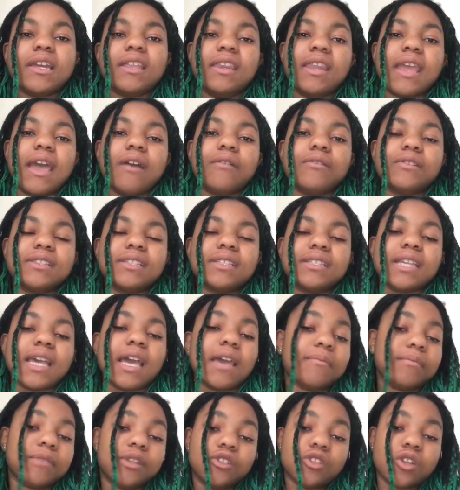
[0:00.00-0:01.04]
and now is the
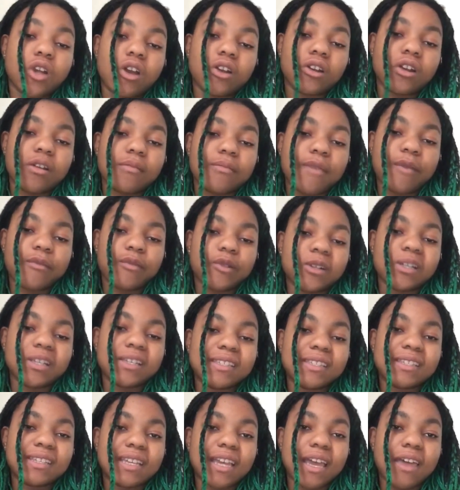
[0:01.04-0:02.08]
time to draw on our
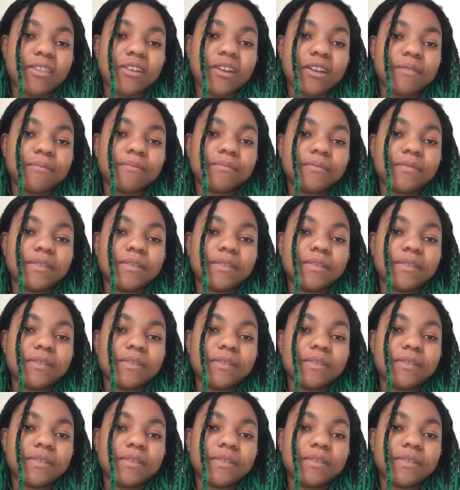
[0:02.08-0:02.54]
memories together.